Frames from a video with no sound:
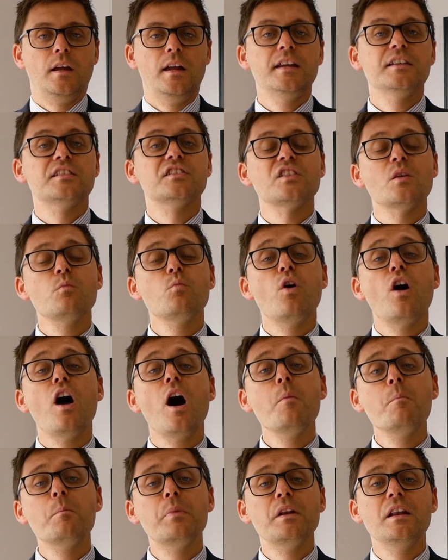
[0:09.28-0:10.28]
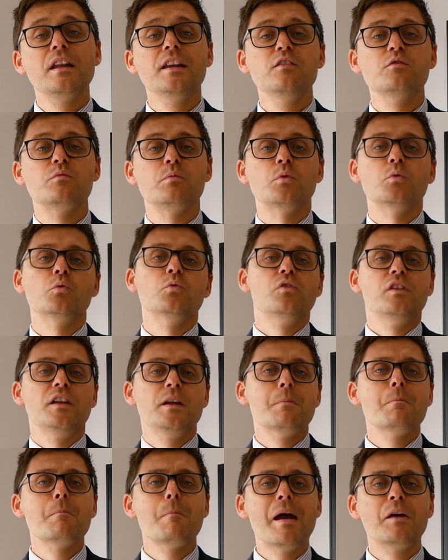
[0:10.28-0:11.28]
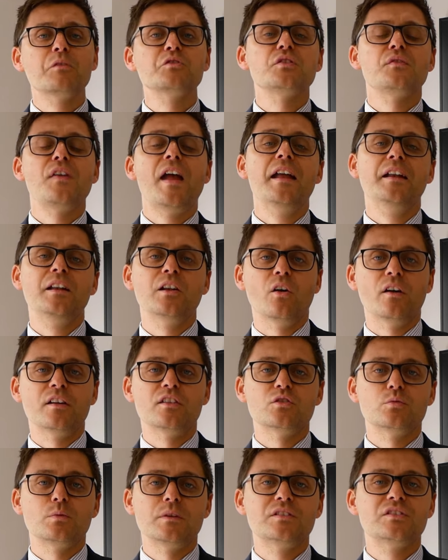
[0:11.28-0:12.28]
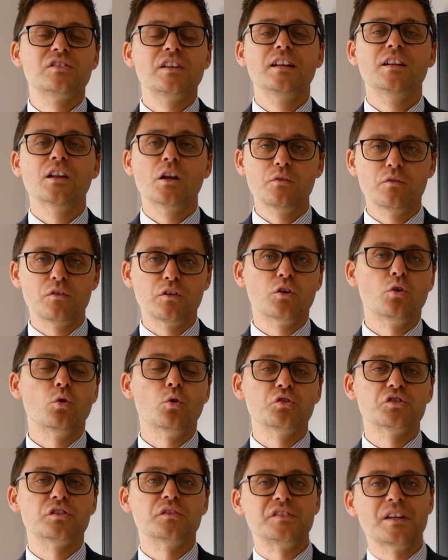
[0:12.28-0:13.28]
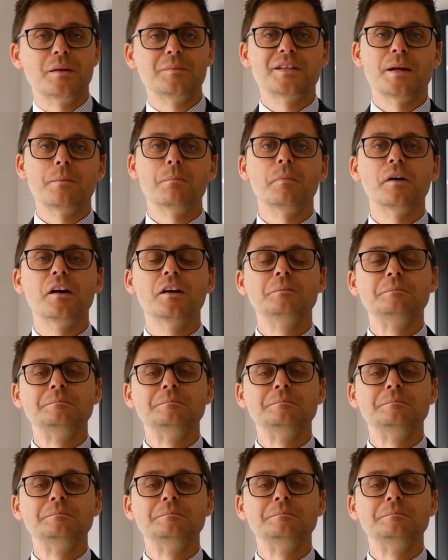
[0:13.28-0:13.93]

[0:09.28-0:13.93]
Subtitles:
It's somewhat unbelievable the amount of headlines we've seen over the course of September.